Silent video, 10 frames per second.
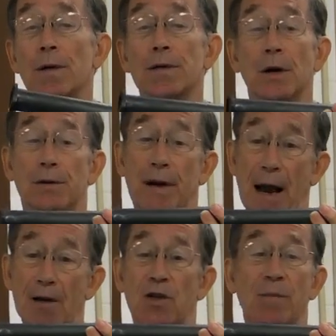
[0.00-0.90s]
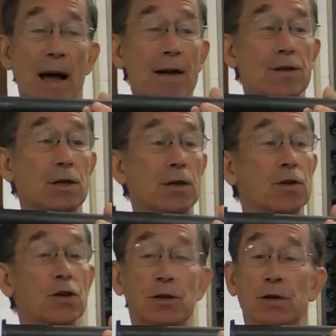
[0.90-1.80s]
So national match
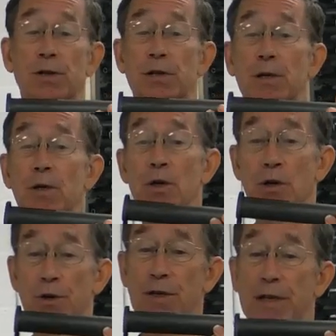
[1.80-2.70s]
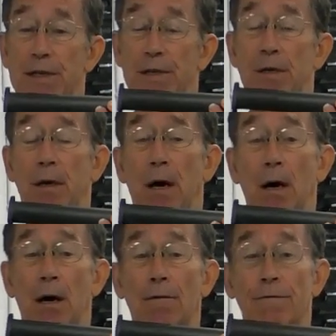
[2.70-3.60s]
shooters use this
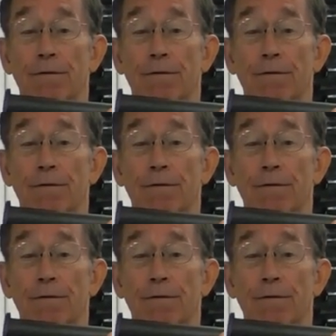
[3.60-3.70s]
uh,